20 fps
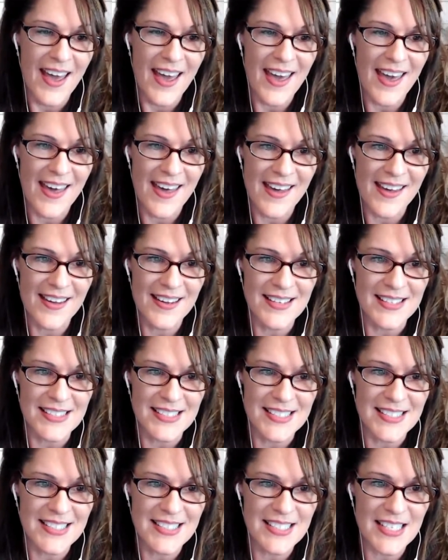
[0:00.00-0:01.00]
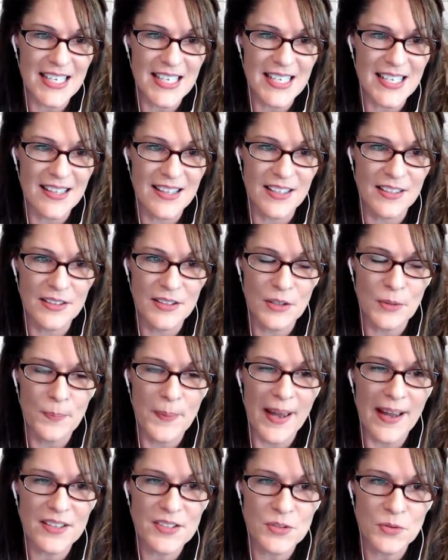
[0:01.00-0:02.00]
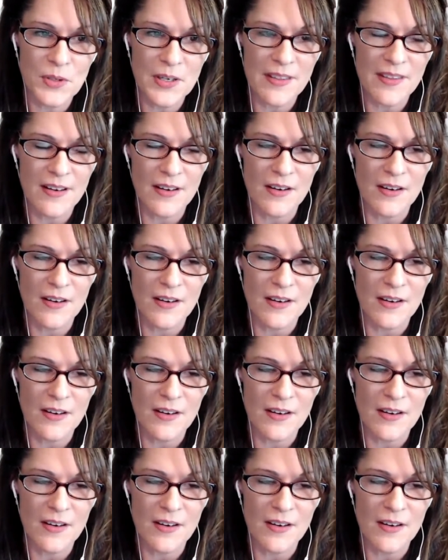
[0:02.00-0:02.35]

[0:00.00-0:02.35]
And the little backstory